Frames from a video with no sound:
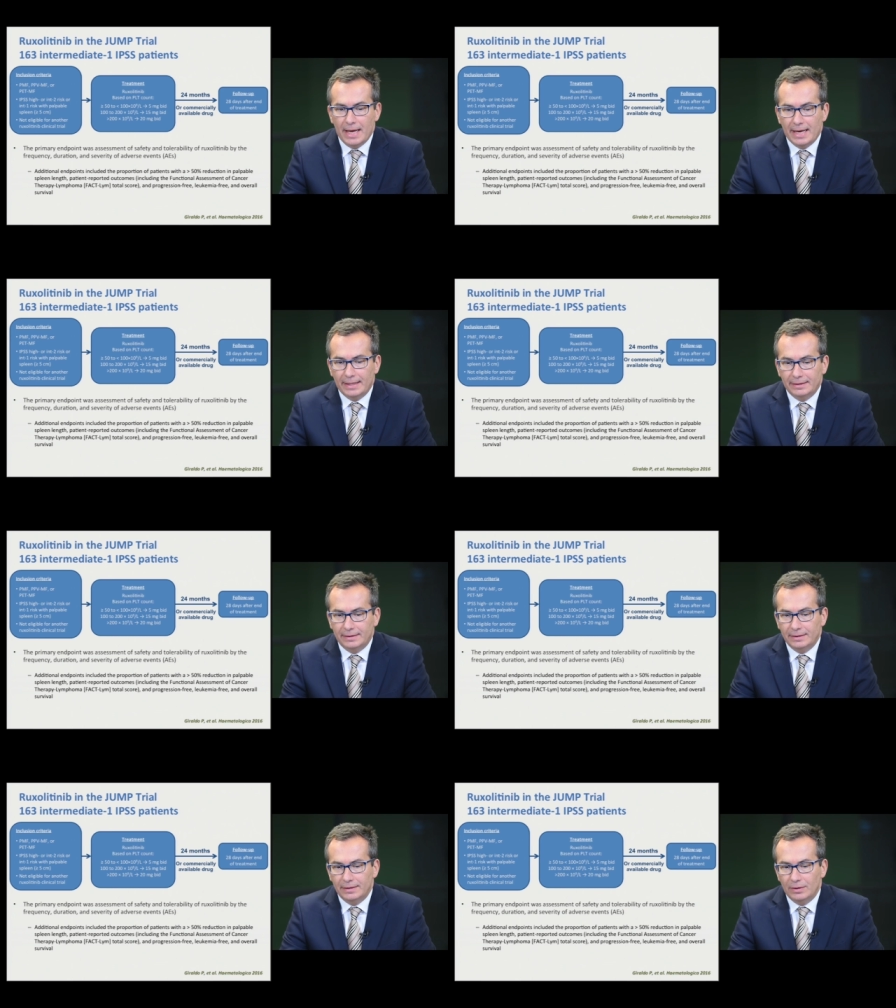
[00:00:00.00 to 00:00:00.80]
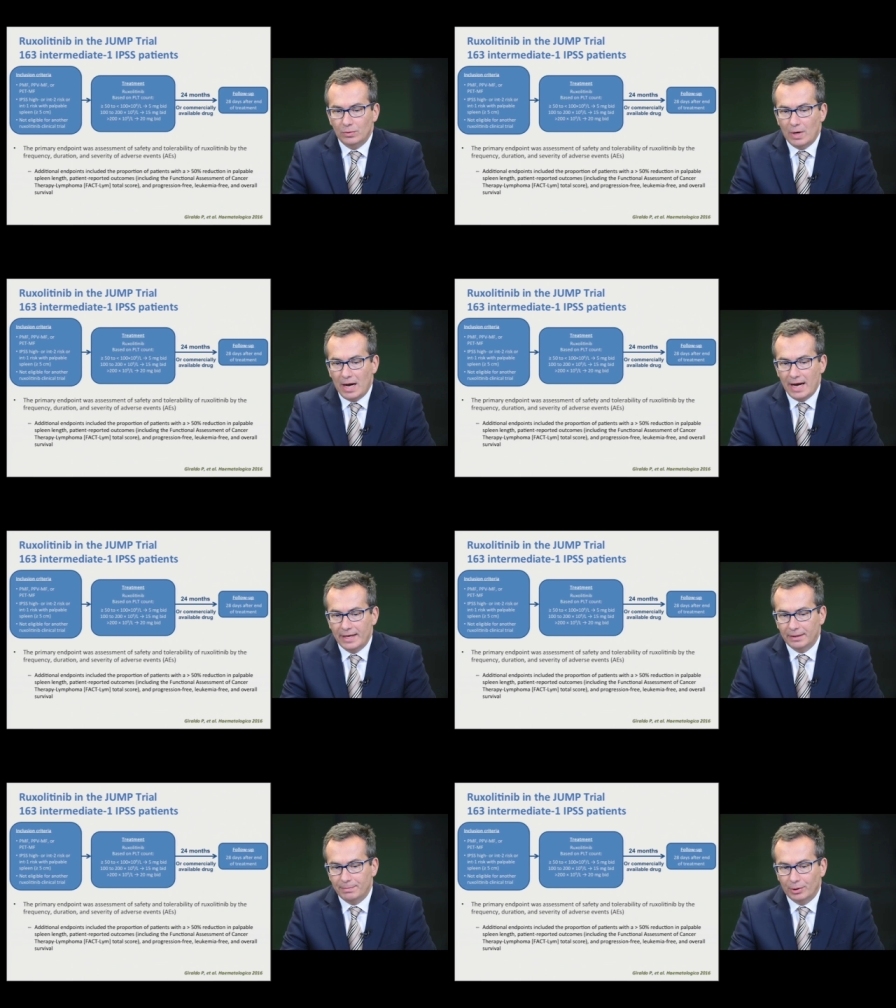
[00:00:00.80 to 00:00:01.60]
And I
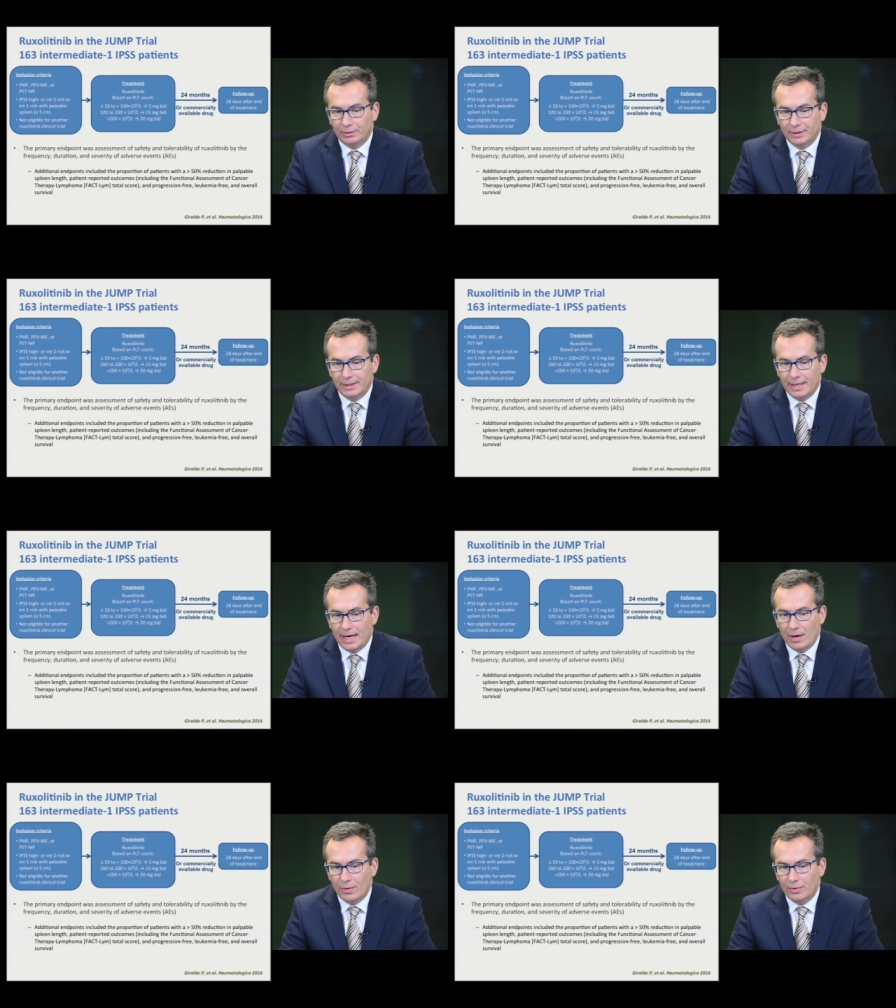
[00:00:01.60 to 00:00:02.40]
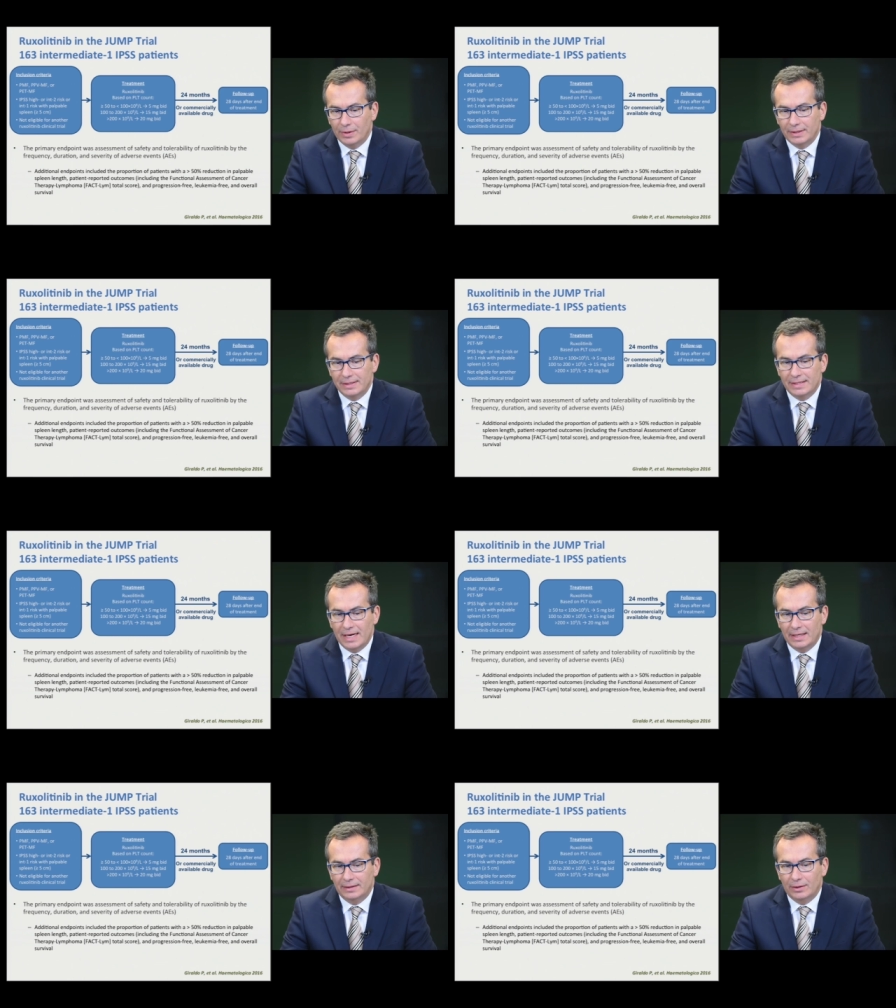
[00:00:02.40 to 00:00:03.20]
reported now the
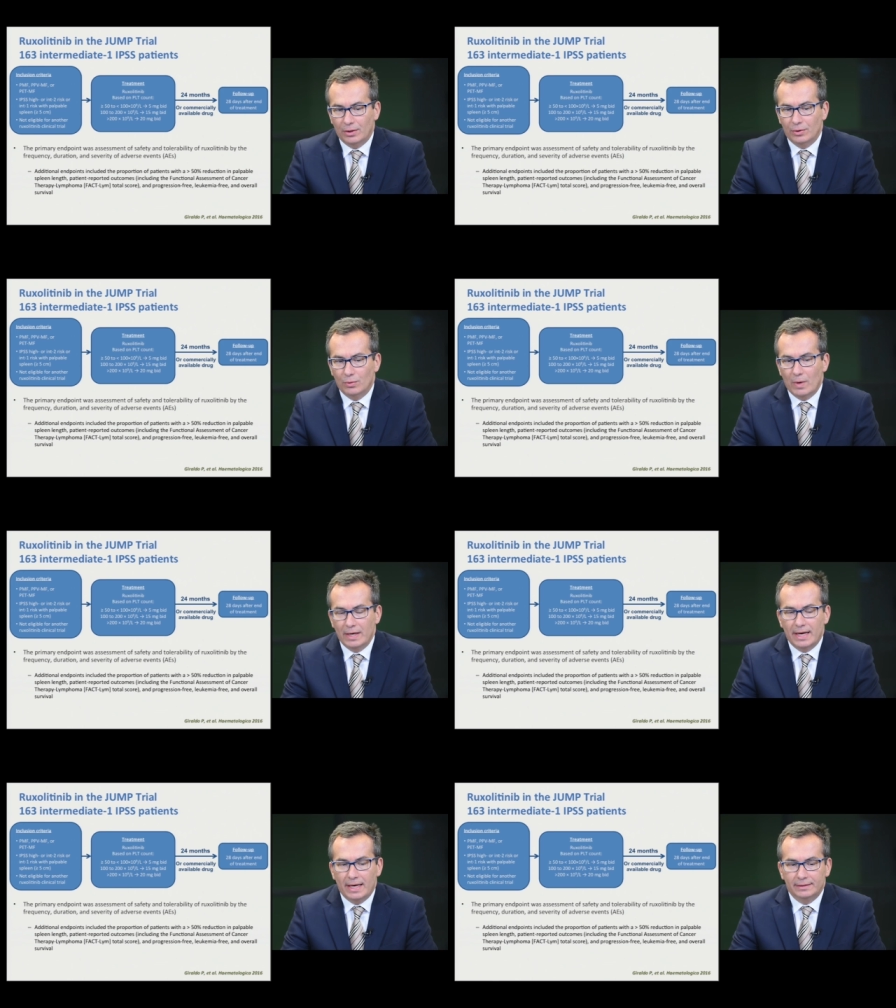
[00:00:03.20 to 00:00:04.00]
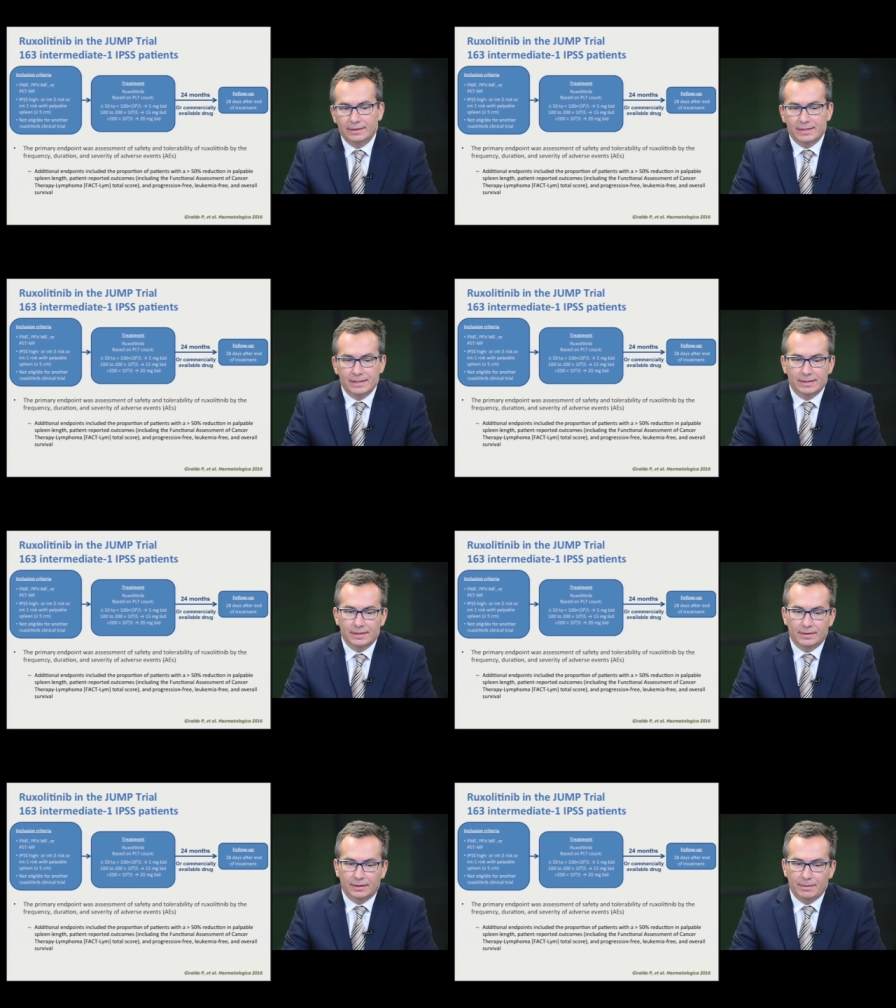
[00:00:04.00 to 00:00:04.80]
result on
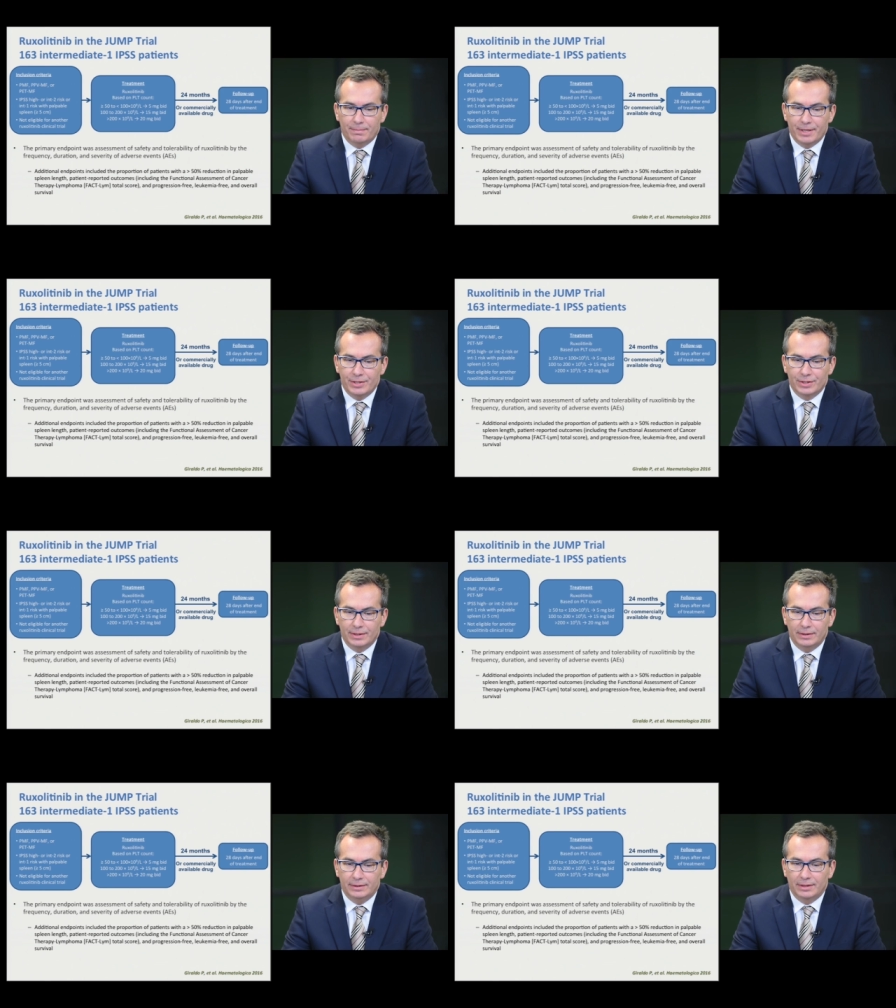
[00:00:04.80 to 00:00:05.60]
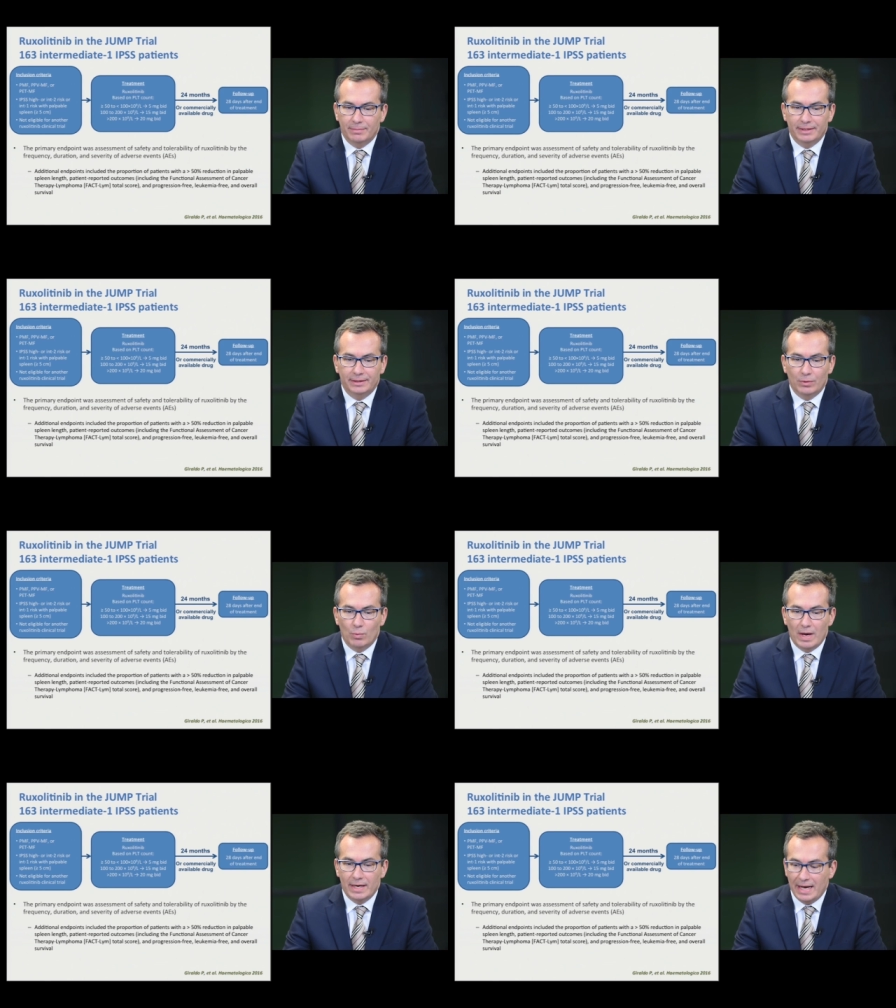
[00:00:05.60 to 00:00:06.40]
163 patients, intermediate
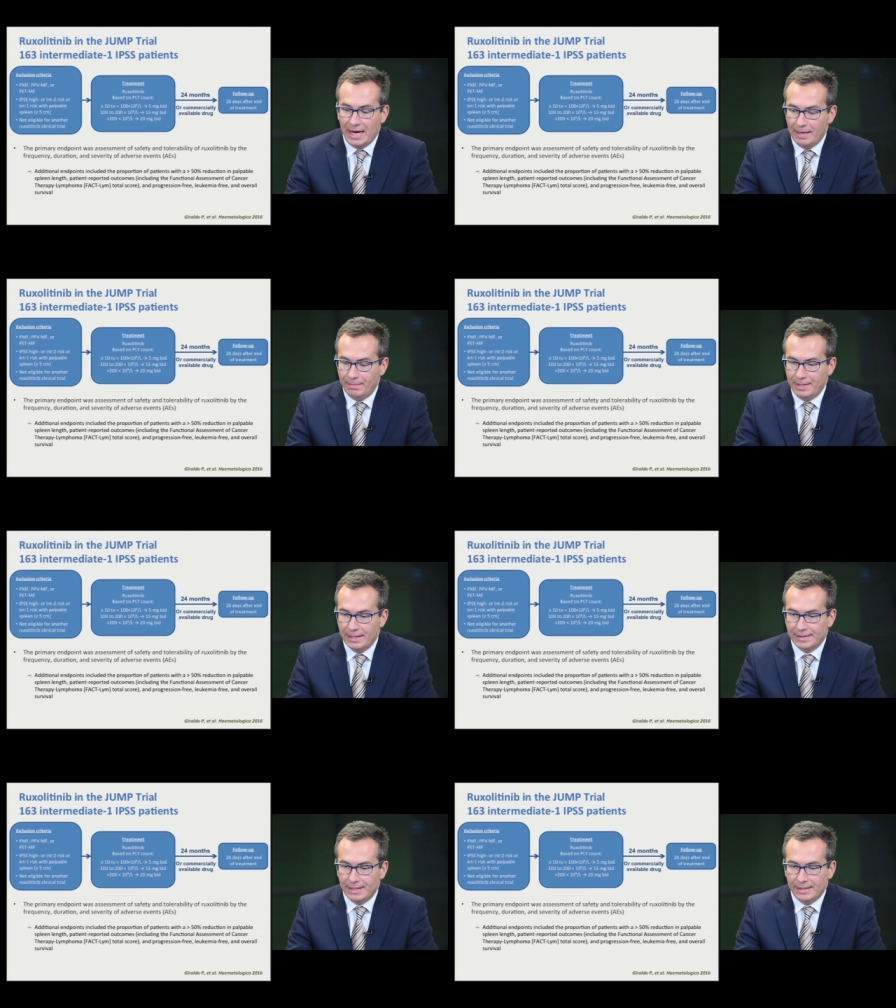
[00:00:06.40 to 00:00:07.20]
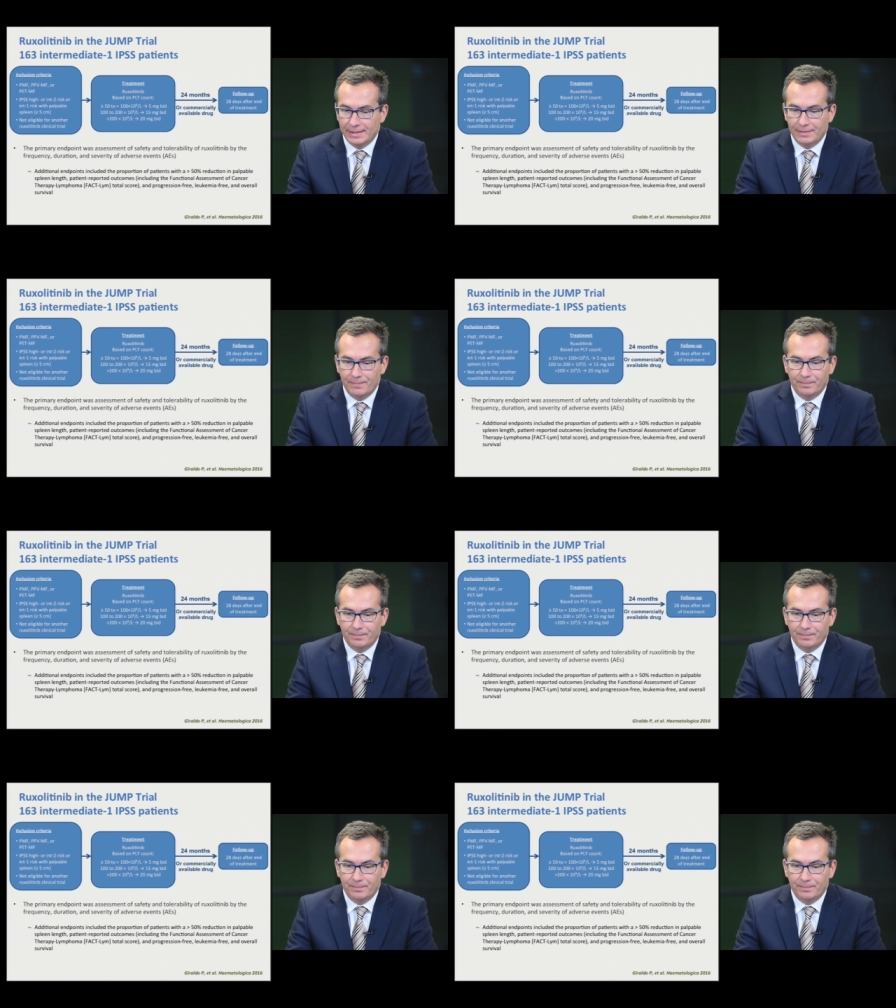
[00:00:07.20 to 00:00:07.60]
1 IPSS.